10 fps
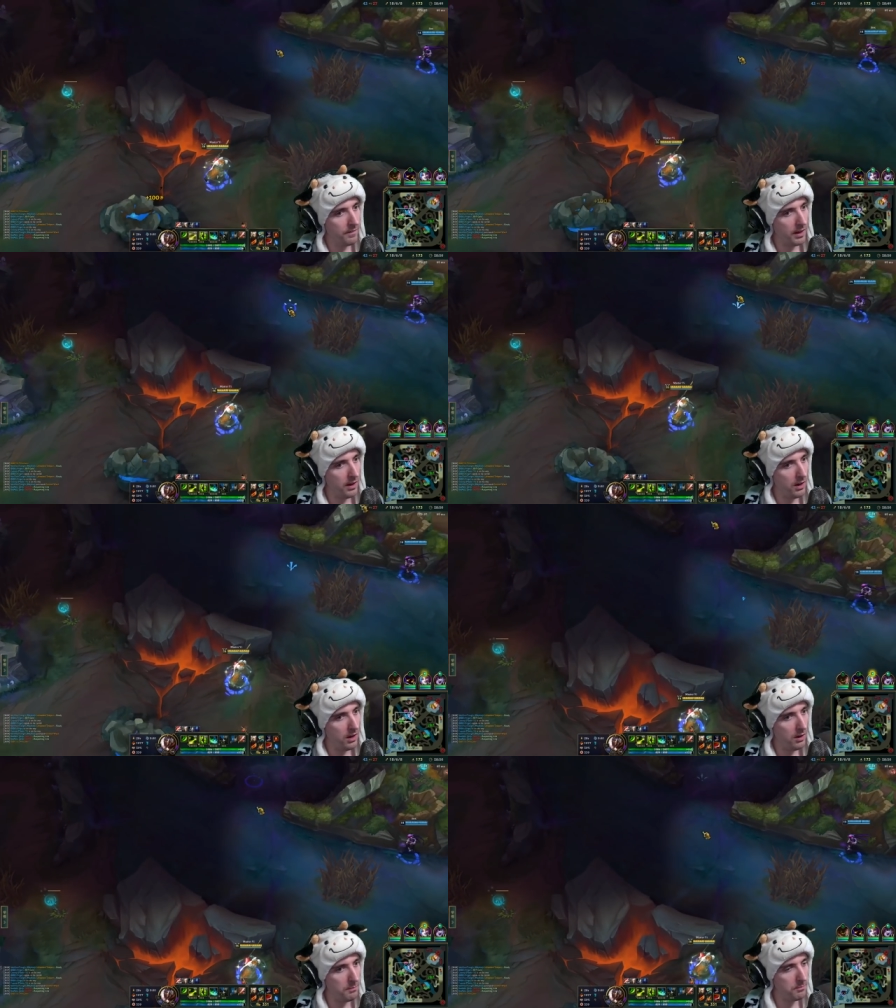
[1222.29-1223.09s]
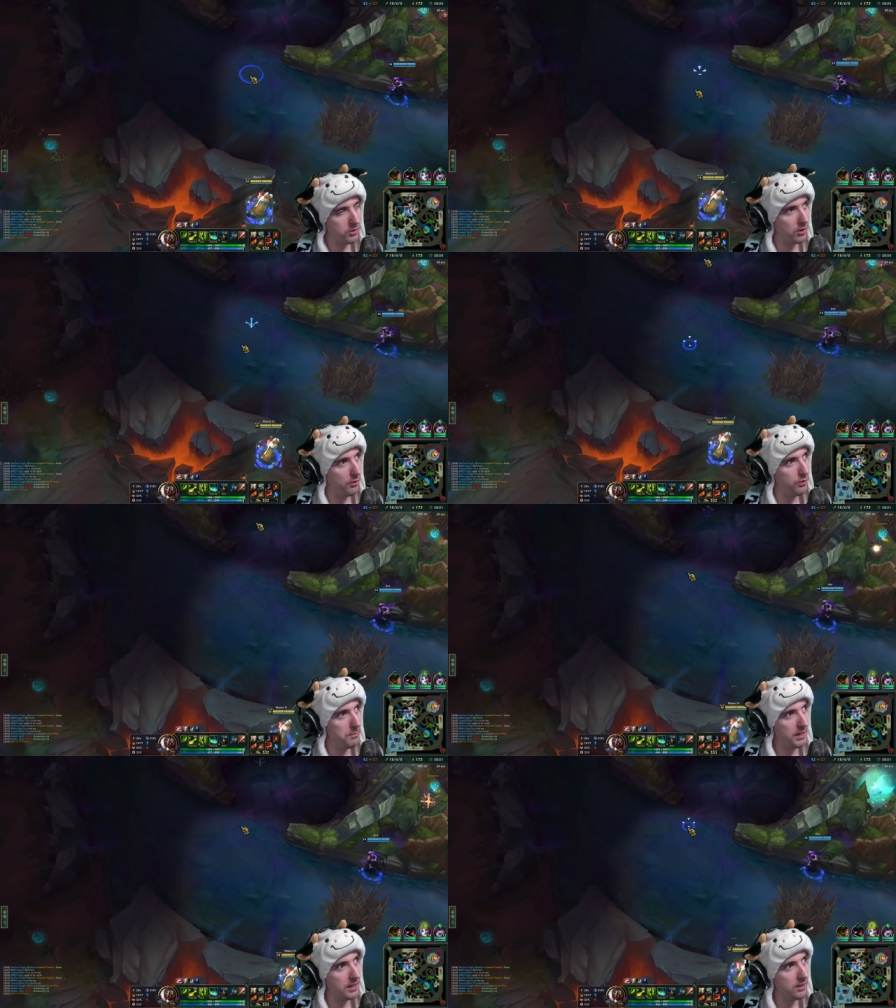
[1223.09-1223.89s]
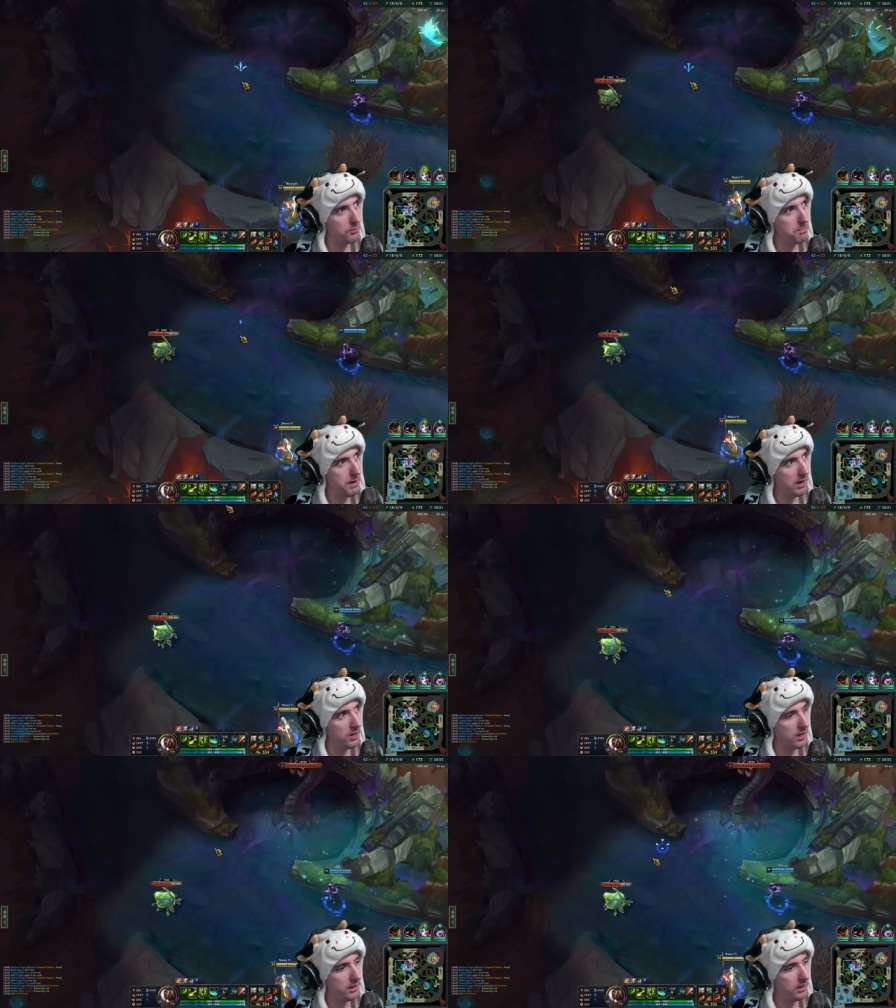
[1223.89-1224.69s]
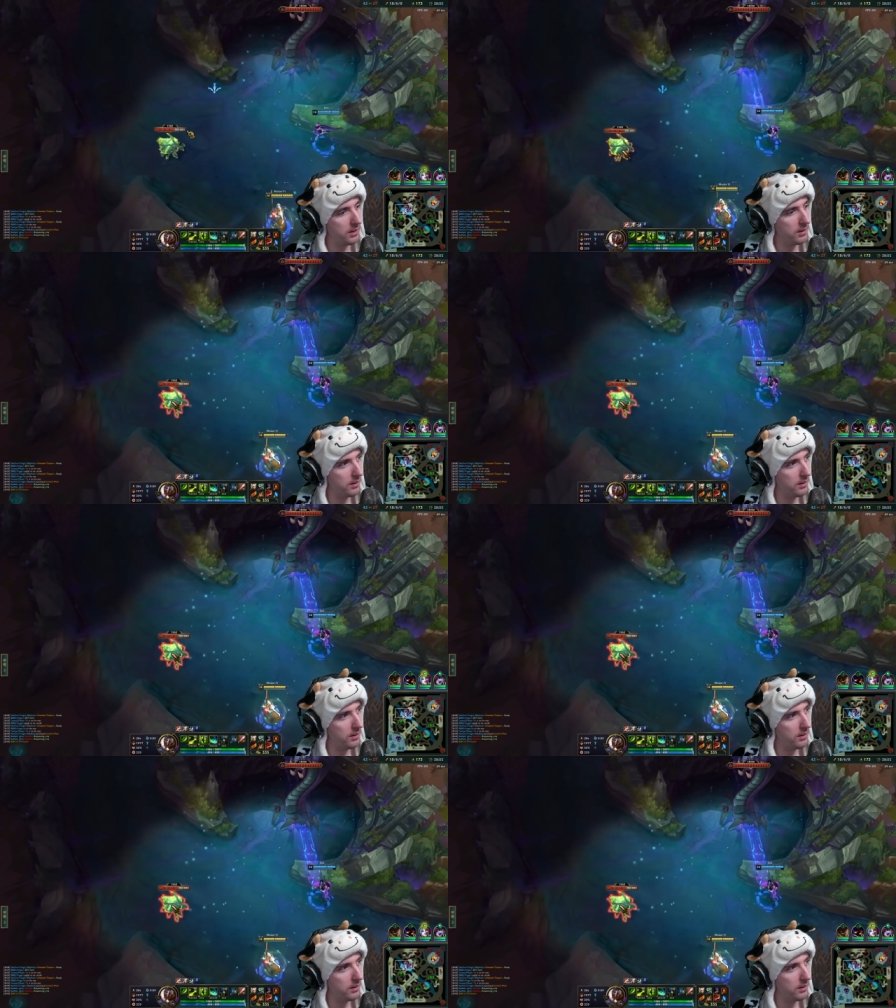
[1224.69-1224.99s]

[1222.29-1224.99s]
Um, so if we begin this Baron...